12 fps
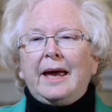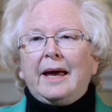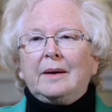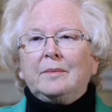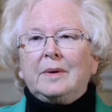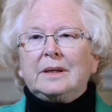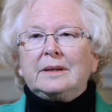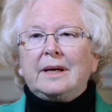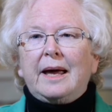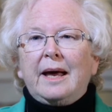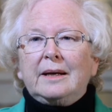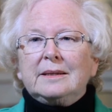And
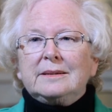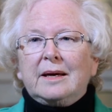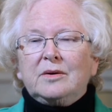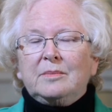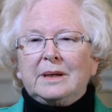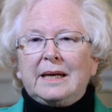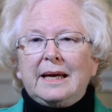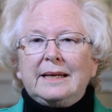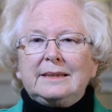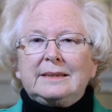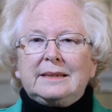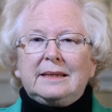when Alexander
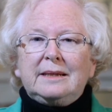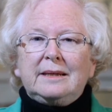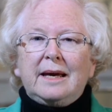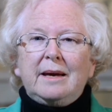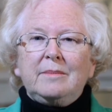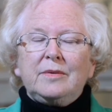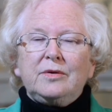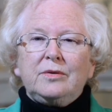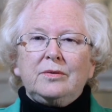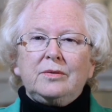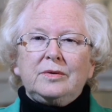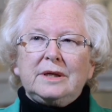Mackenzie came
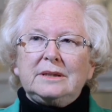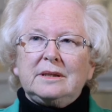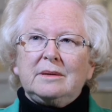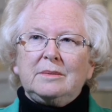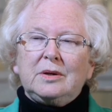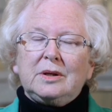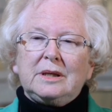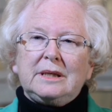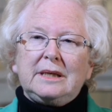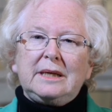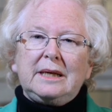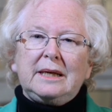through this
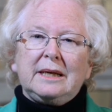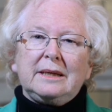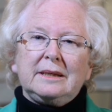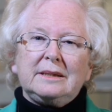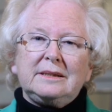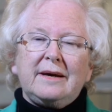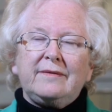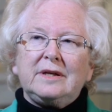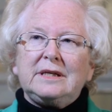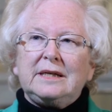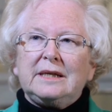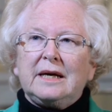community in
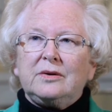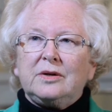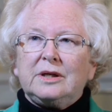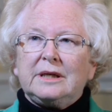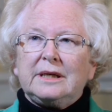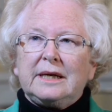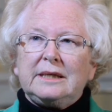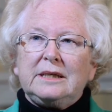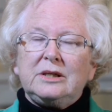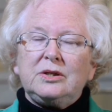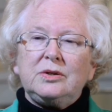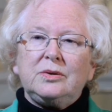
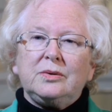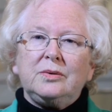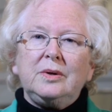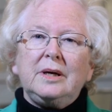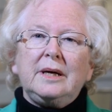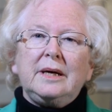1792,